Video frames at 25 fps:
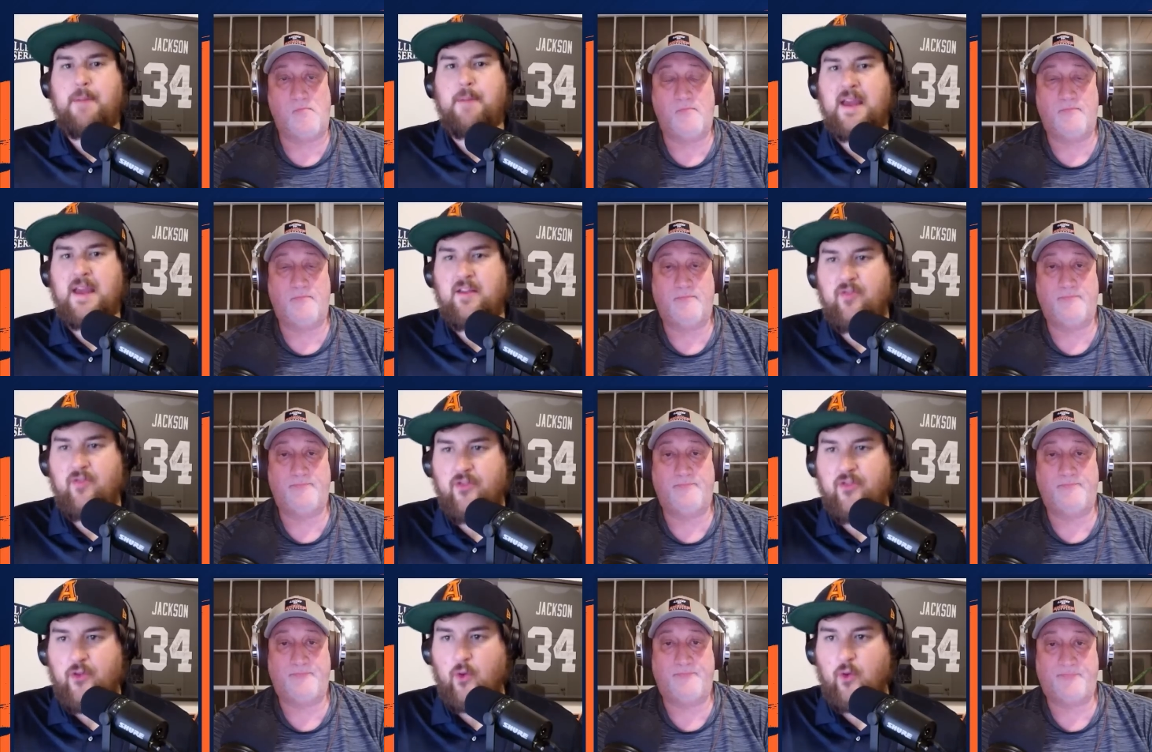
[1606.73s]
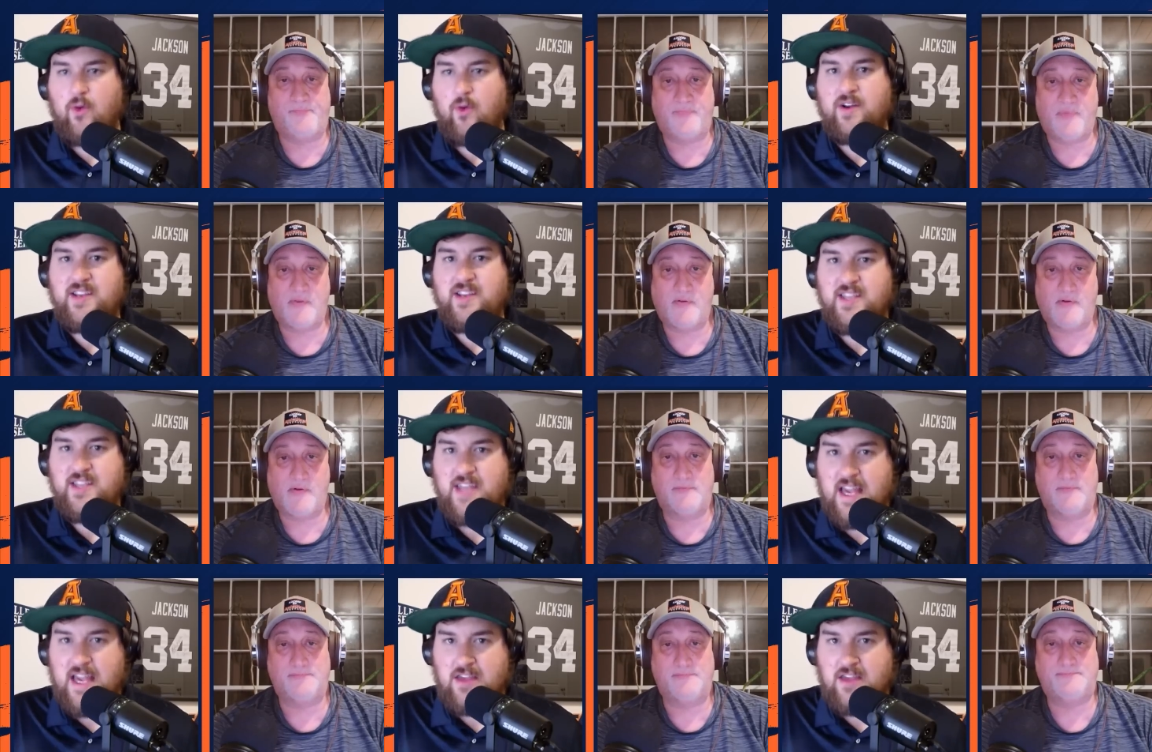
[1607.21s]
Speaker 1: Payton
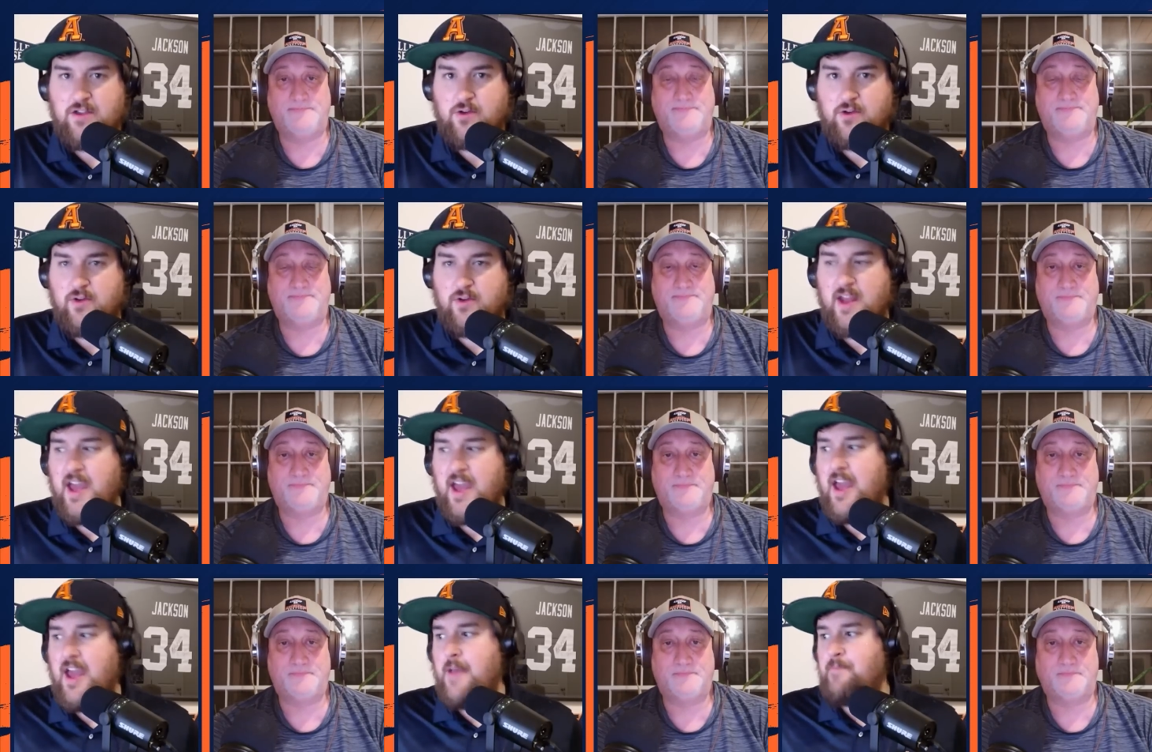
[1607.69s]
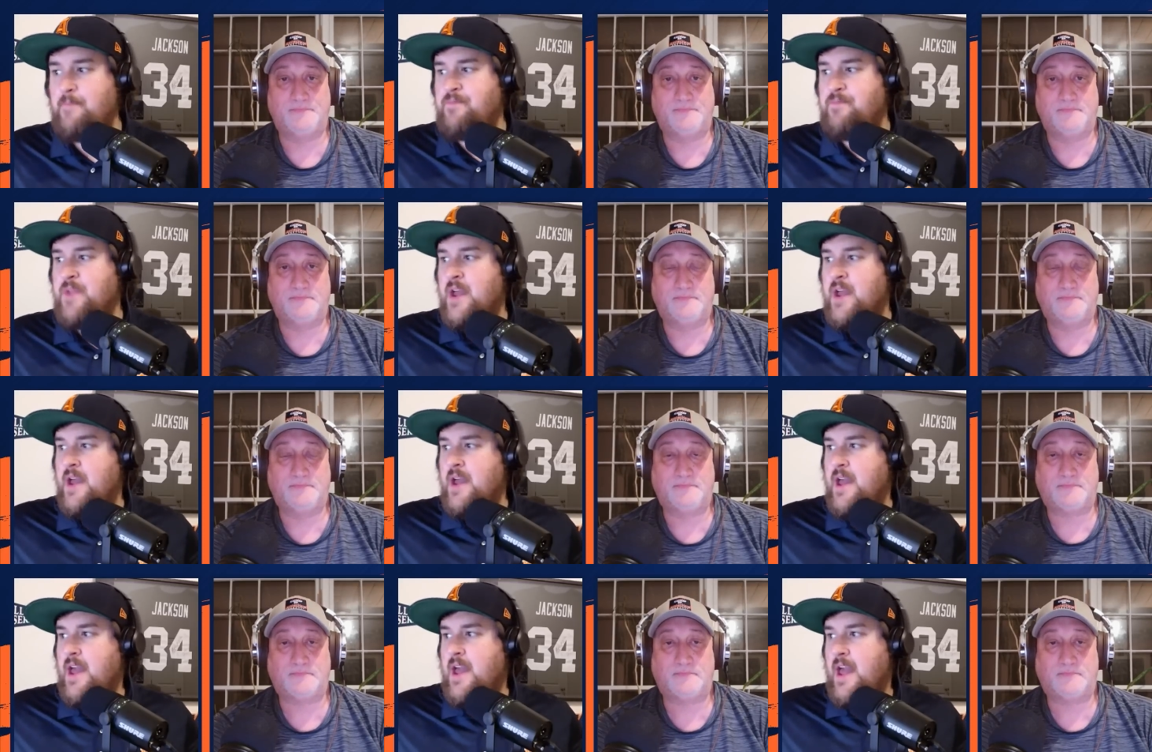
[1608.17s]
Thorne yesterday.
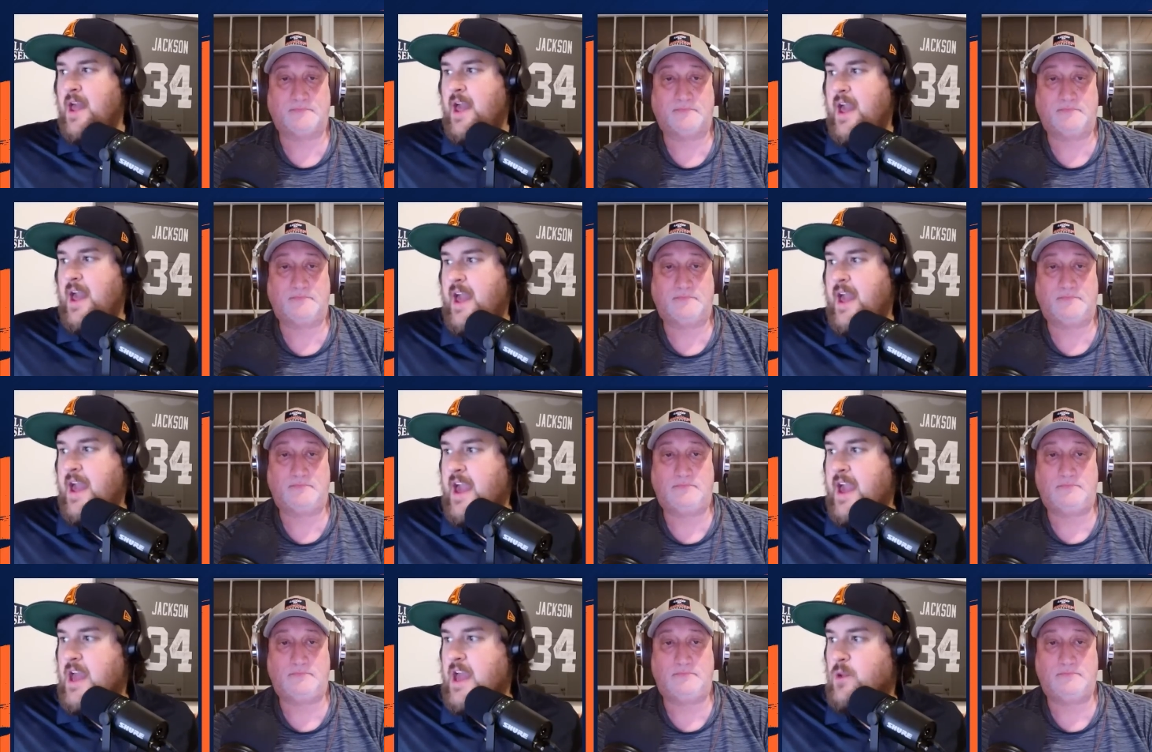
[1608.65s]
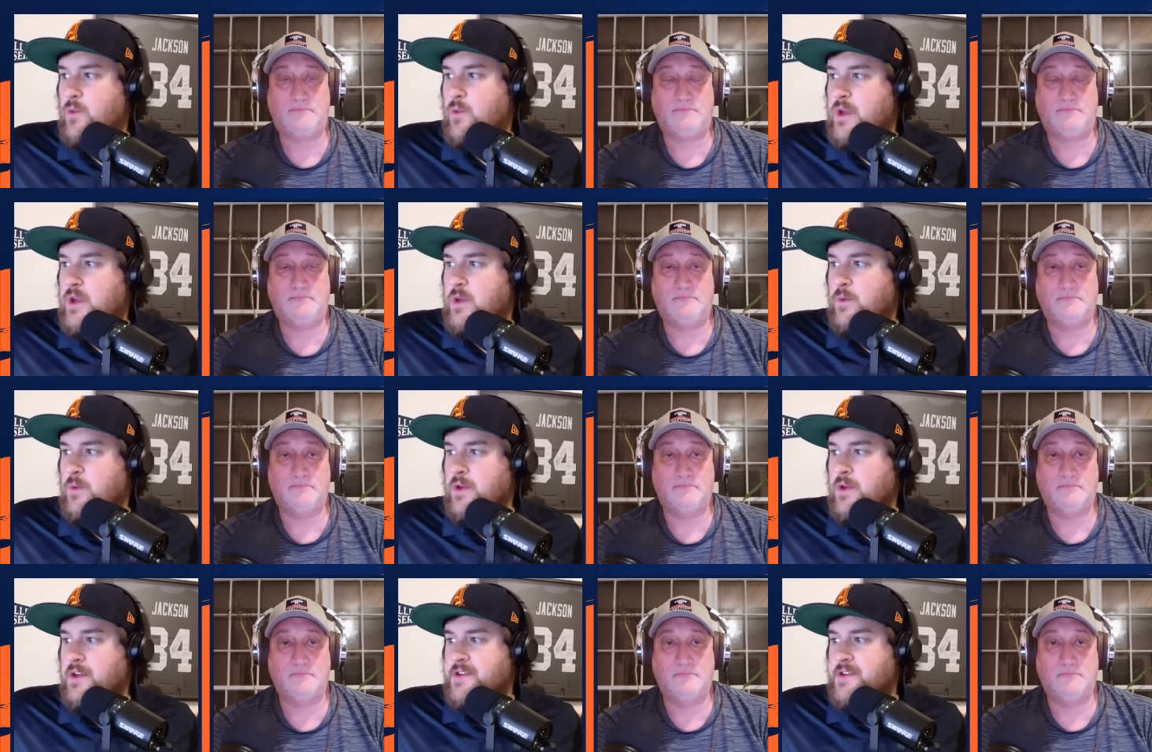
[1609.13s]
And
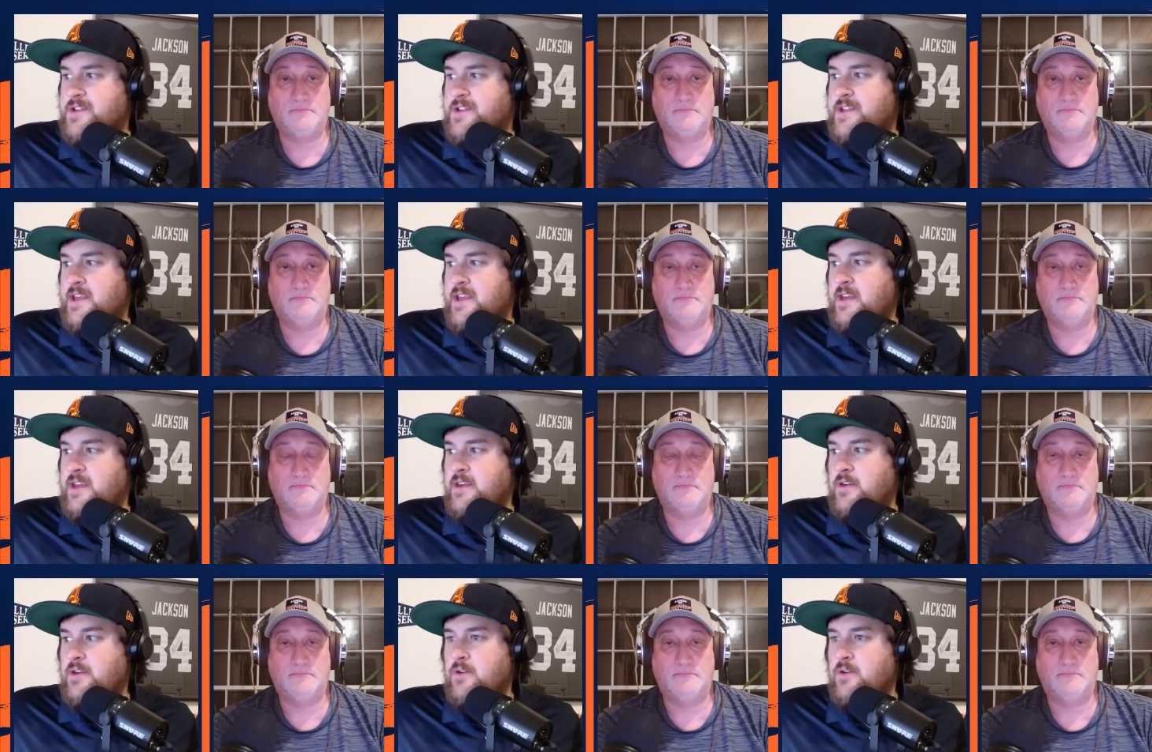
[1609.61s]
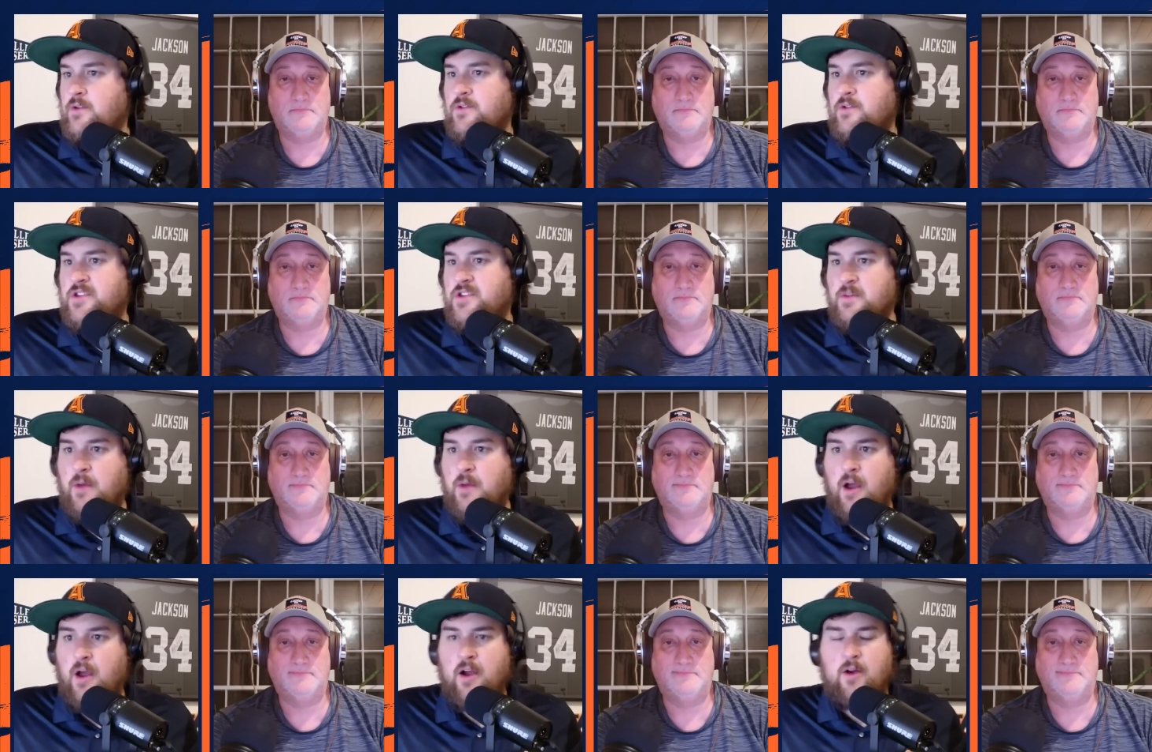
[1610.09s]
we will see you
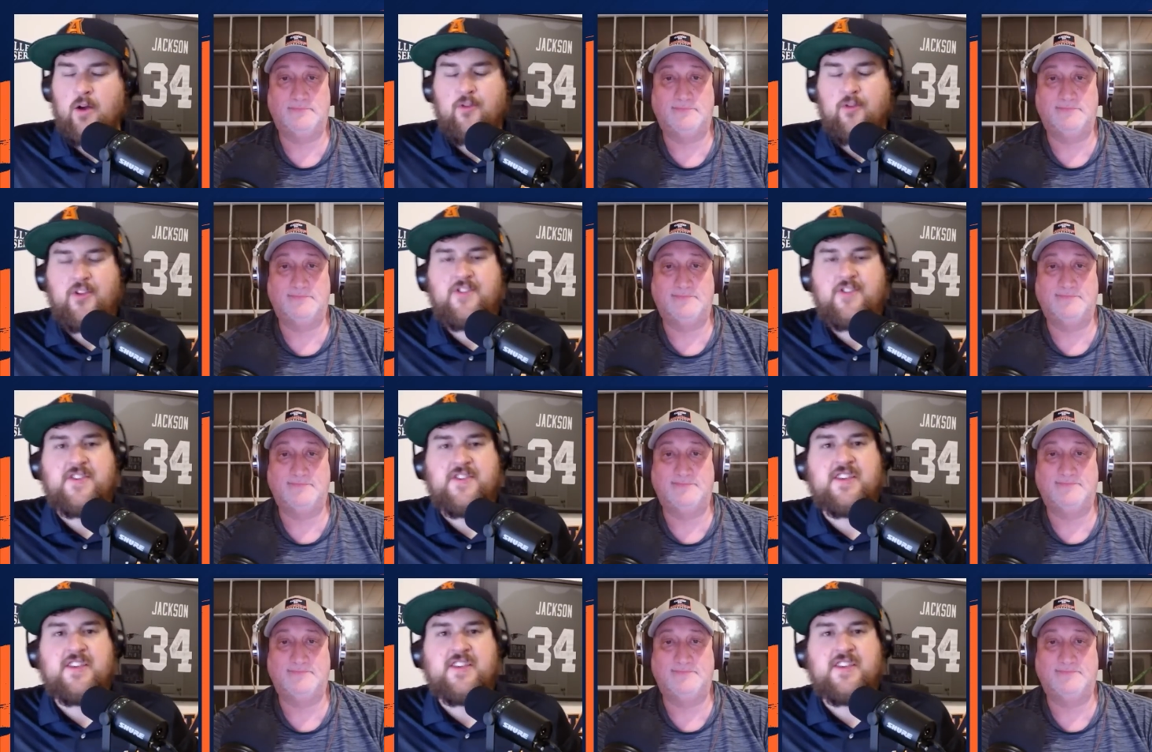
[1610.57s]
tomorrow. This